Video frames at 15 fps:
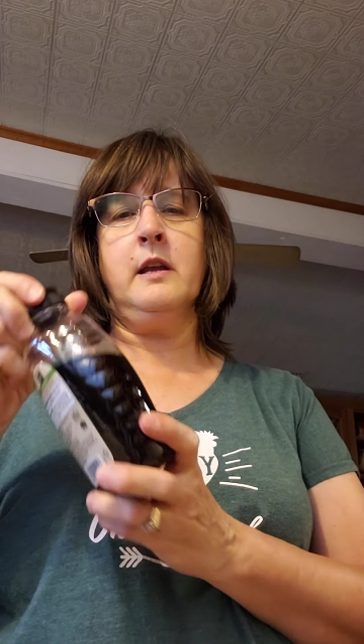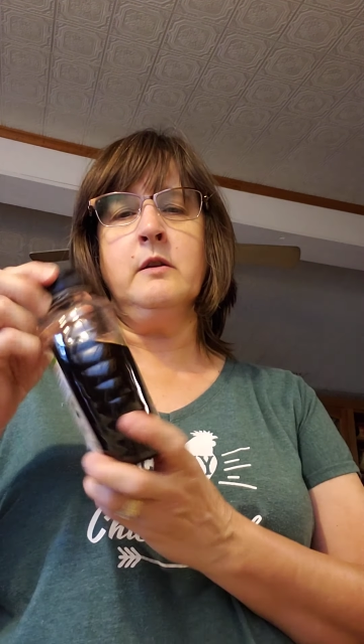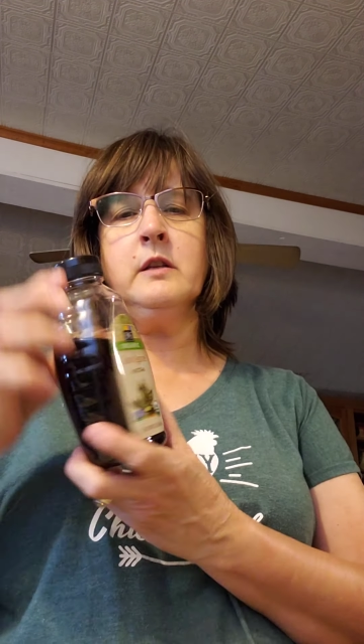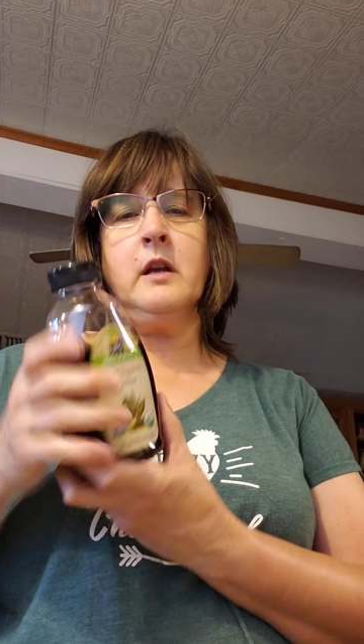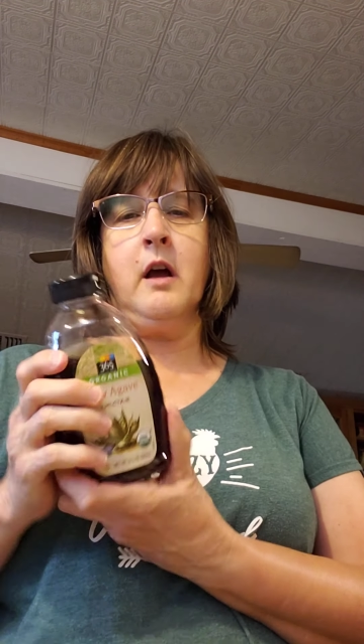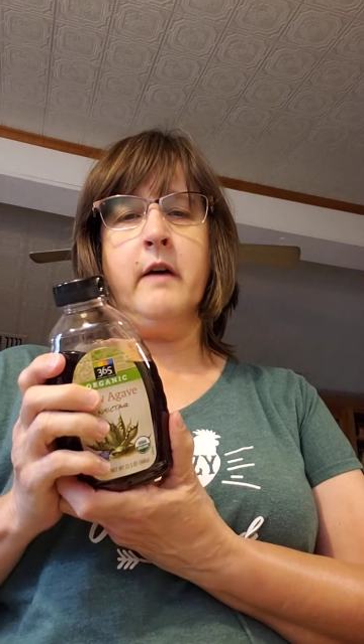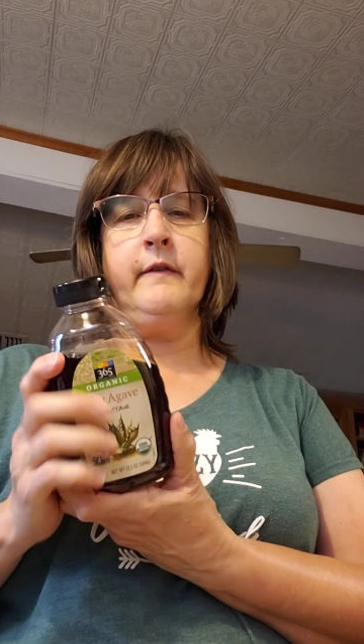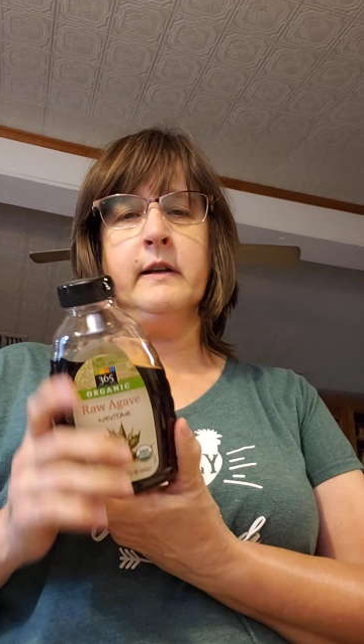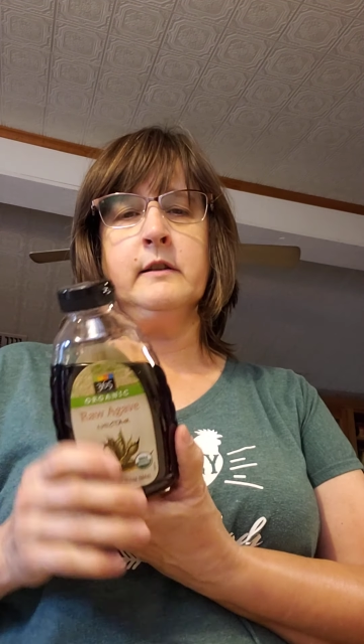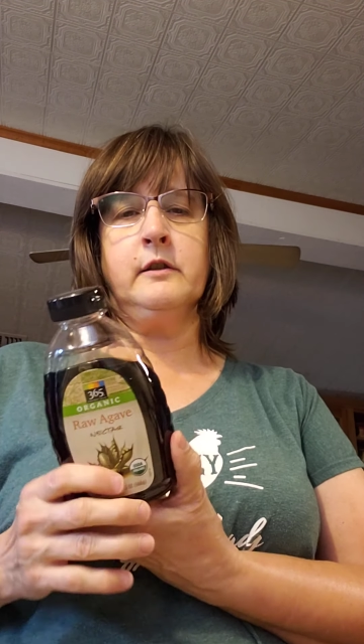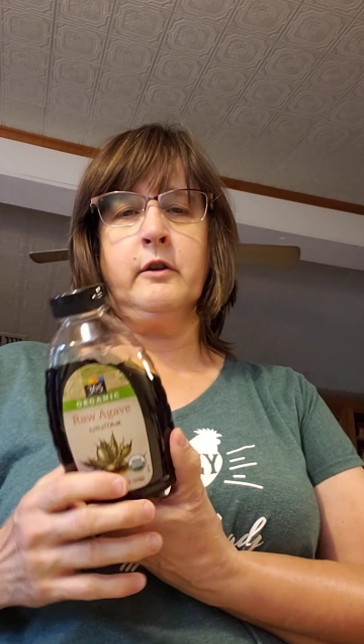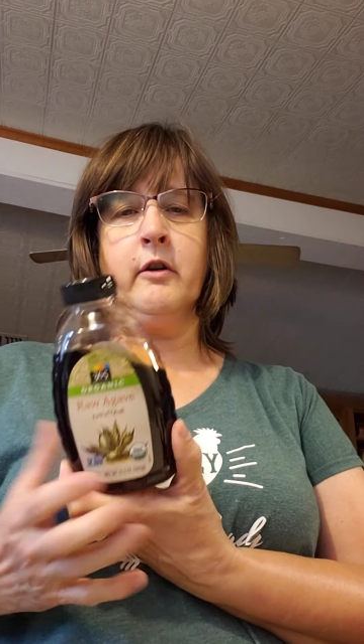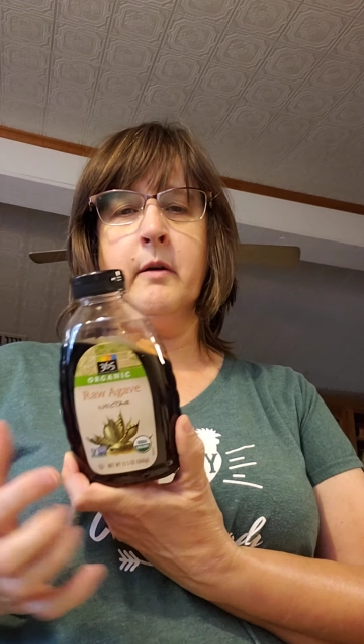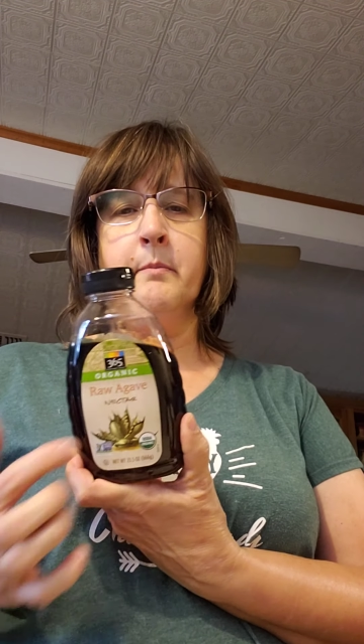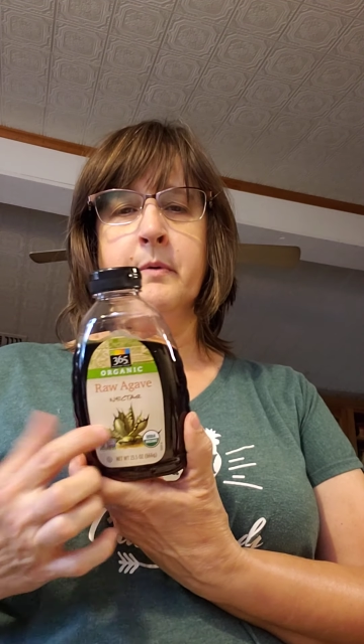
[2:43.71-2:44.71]
use agave
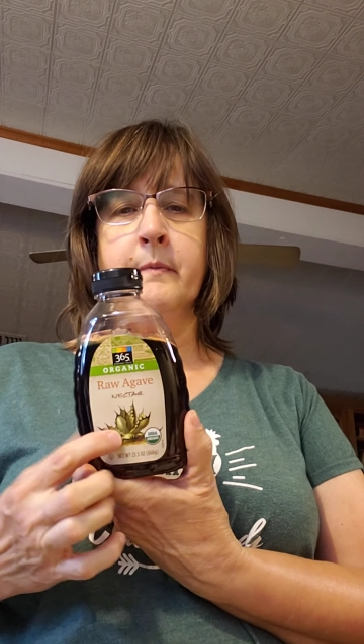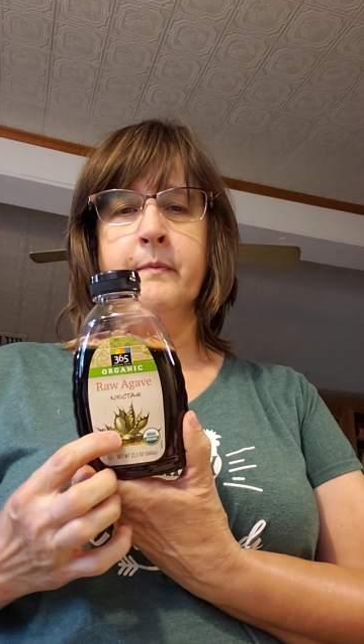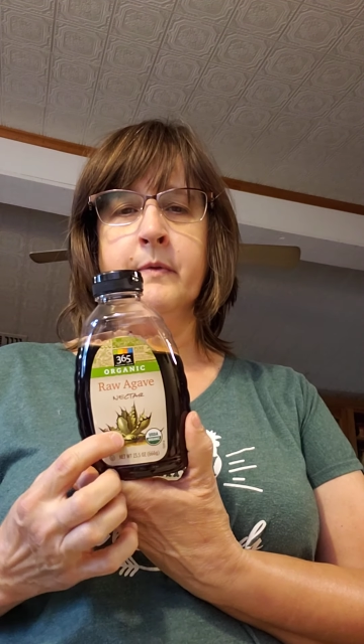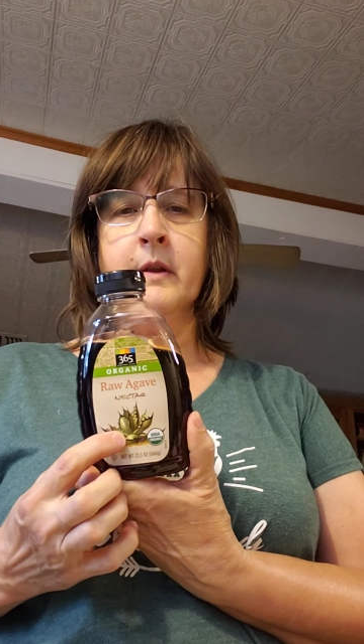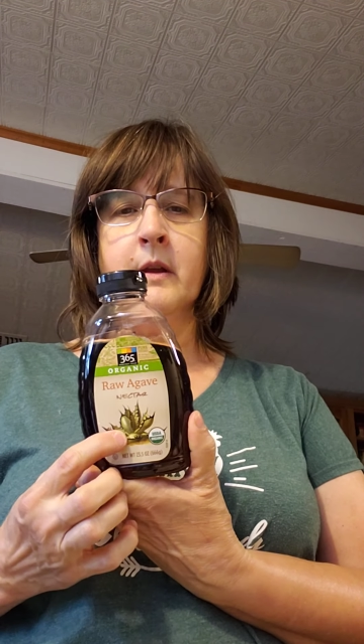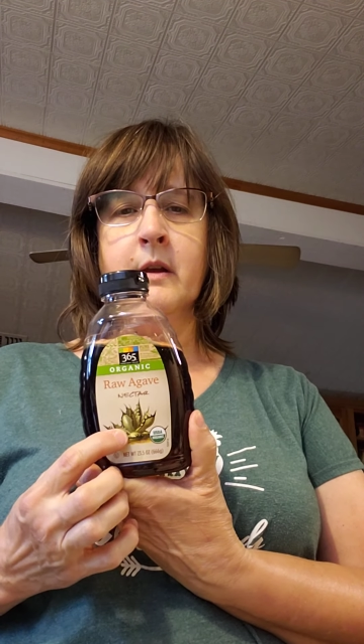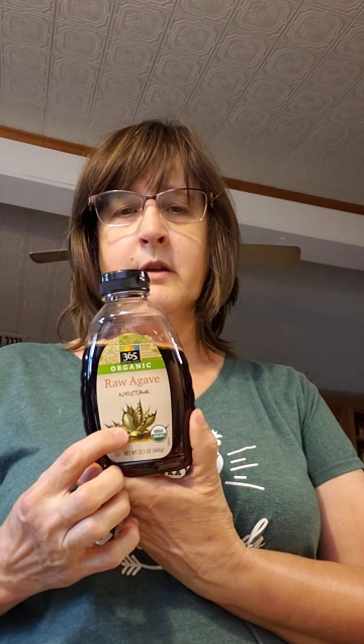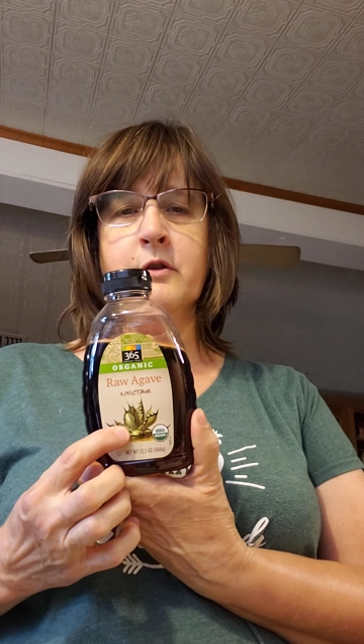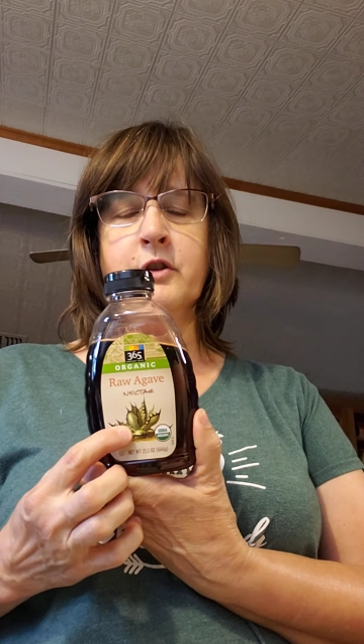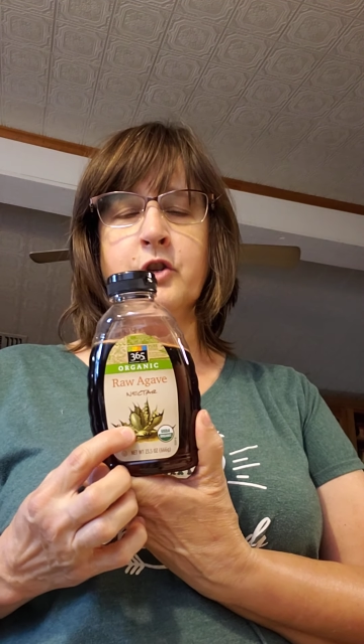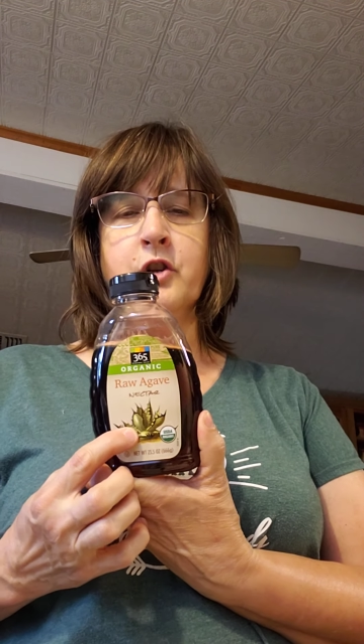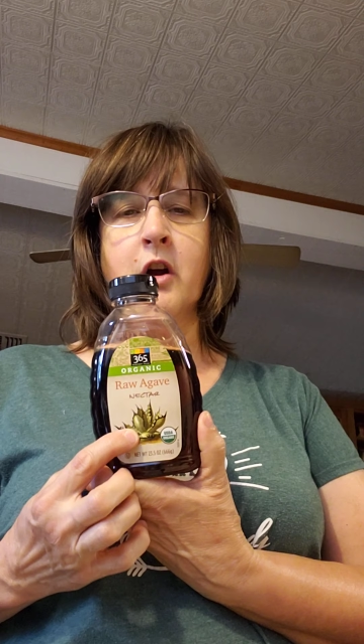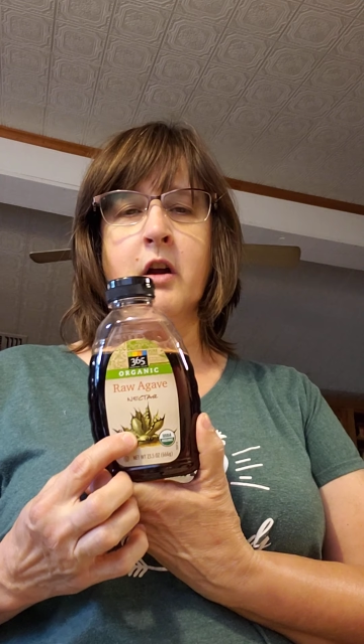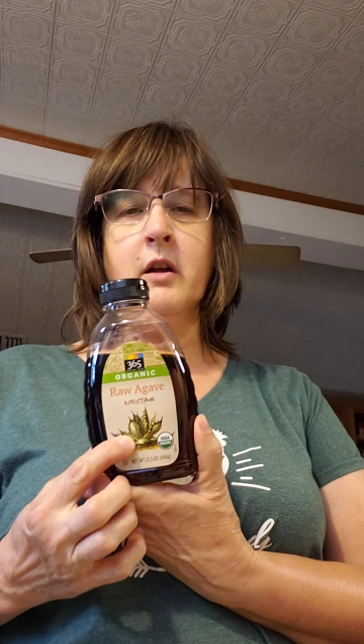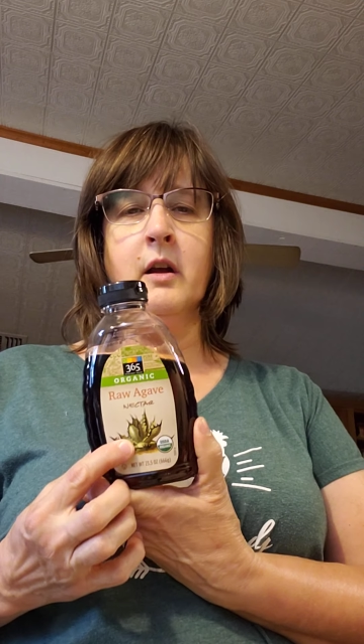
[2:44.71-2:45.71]
syrup. Use a
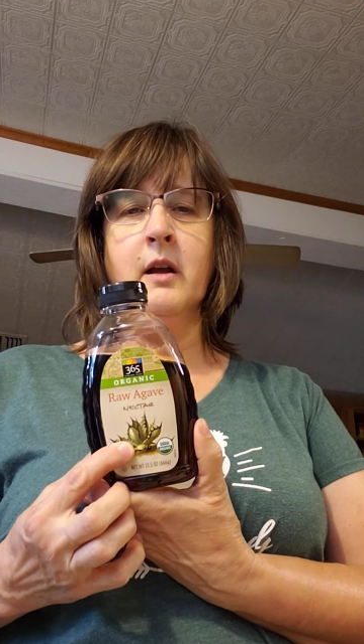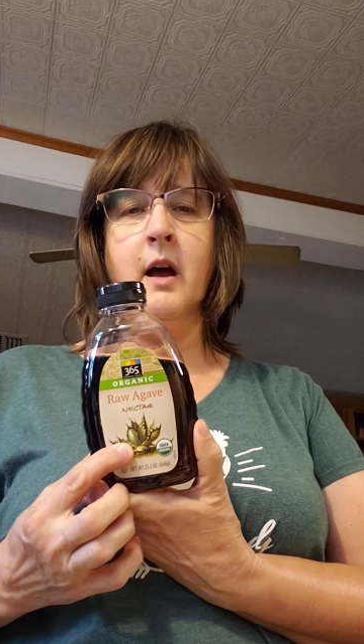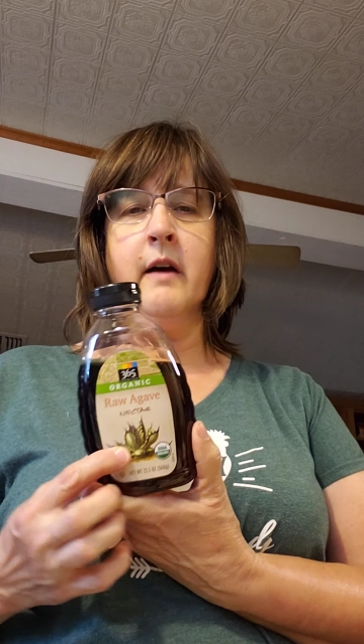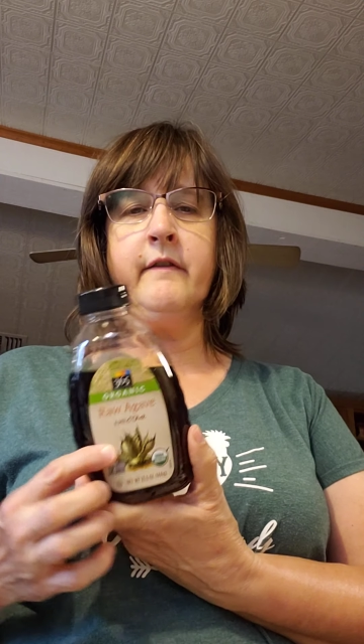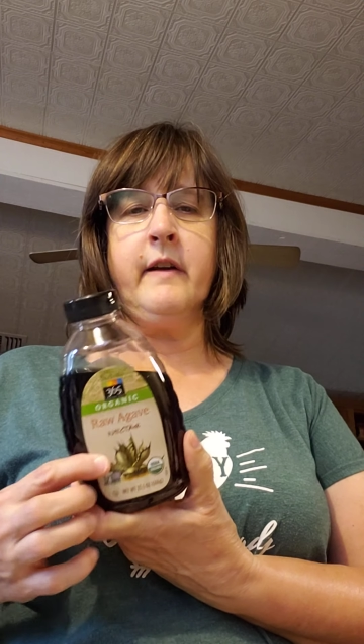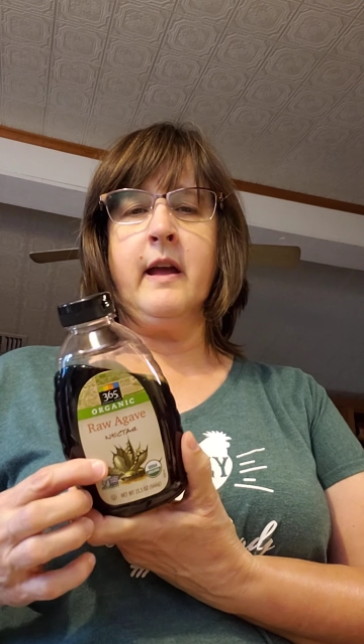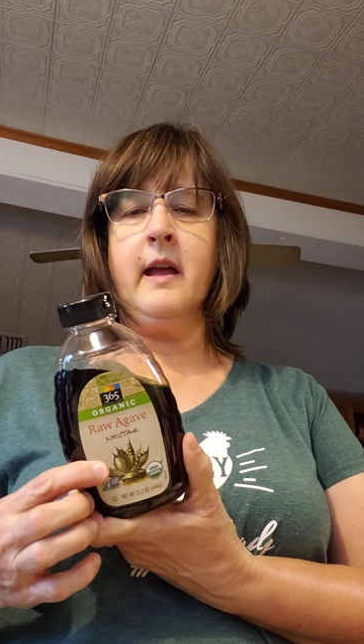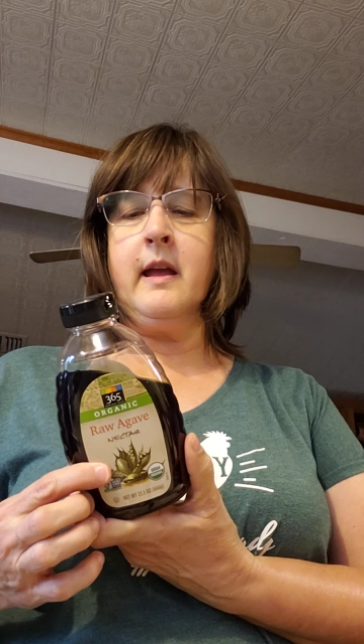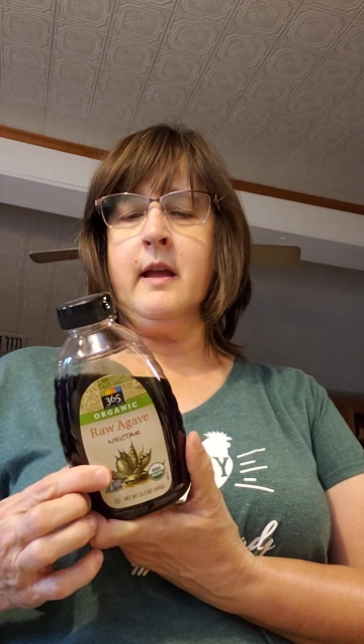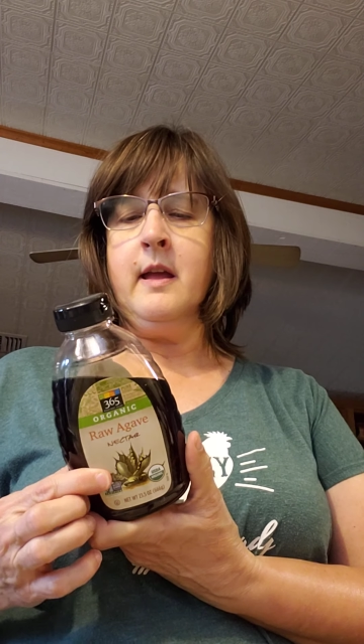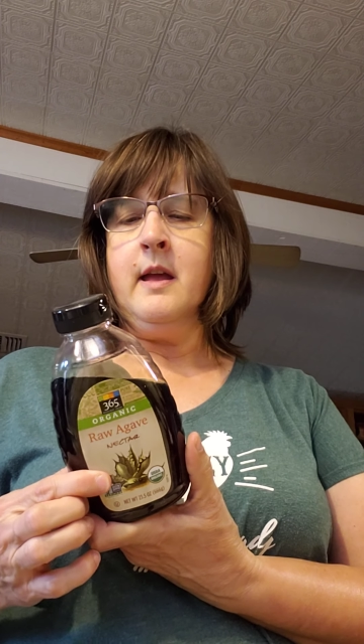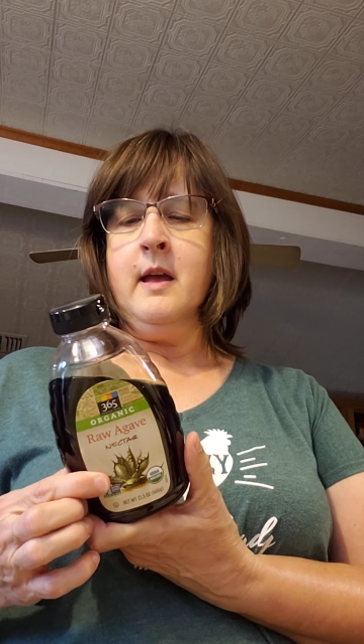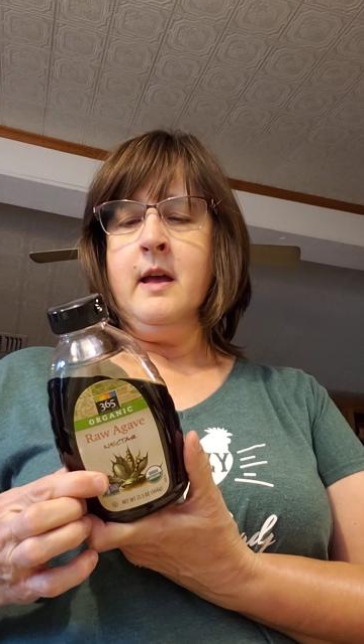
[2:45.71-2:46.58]
dark agave.